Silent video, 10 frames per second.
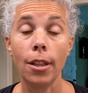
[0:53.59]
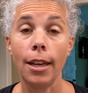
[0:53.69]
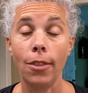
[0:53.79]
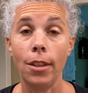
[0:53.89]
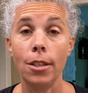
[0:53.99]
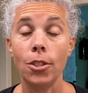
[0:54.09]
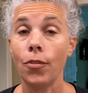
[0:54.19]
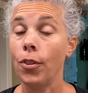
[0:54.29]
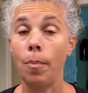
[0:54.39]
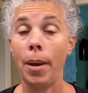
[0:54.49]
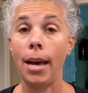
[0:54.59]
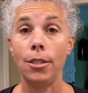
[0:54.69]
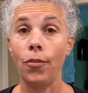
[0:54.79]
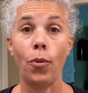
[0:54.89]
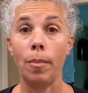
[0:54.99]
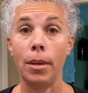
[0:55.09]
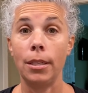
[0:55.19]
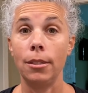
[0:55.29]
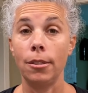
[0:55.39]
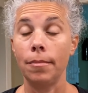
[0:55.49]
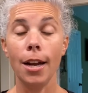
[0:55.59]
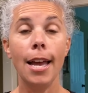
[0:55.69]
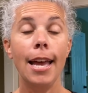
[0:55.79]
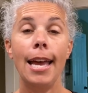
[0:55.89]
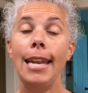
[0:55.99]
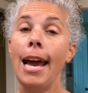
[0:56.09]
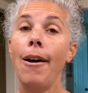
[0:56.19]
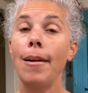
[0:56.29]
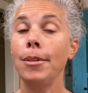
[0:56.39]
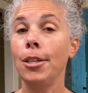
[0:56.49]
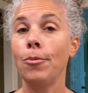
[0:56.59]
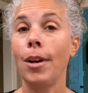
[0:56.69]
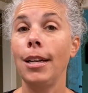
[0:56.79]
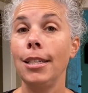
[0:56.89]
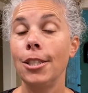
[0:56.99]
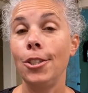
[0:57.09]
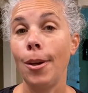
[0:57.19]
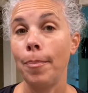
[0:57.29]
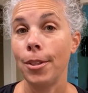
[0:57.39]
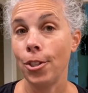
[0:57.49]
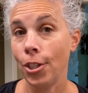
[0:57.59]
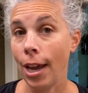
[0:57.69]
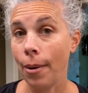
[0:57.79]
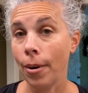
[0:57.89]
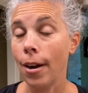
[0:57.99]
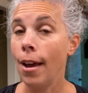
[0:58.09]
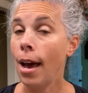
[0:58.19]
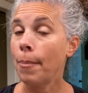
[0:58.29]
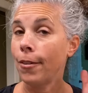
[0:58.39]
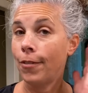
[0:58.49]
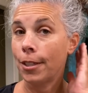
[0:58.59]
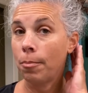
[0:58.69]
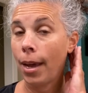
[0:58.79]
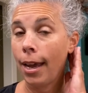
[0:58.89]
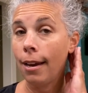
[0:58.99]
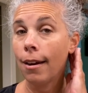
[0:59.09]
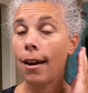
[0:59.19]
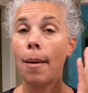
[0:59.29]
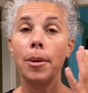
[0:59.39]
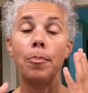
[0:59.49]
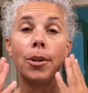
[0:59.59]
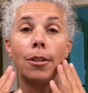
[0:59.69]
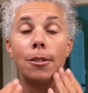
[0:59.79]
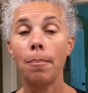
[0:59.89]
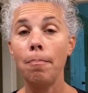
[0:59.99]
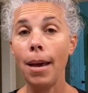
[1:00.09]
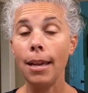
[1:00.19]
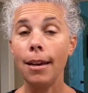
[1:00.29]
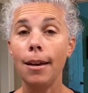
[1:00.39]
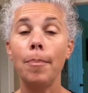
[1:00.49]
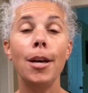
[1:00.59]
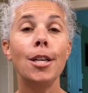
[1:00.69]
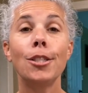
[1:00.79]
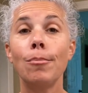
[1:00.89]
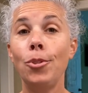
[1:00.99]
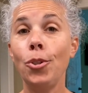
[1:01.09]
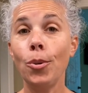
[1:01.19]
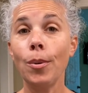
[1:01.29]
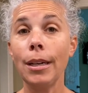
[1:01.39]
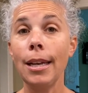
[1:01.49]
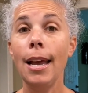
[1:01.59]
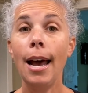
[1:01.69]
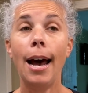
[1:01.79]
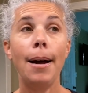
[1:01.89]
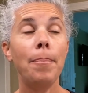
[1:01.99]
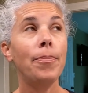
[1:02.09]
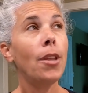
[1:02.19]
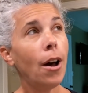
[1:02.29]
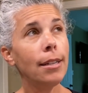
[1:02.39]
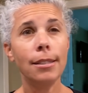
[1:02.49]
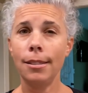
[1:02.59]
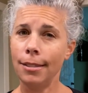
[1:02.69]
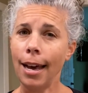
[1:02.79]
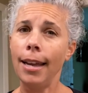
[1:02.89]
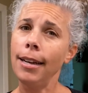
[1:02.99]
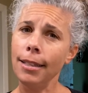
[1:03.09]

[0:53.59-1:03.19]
like this for the past four months. And now I'm getting ready to jump in the shower. I'm gonna fix my hair. I'm gonna put on some makeup, some jewelry. I'm not decided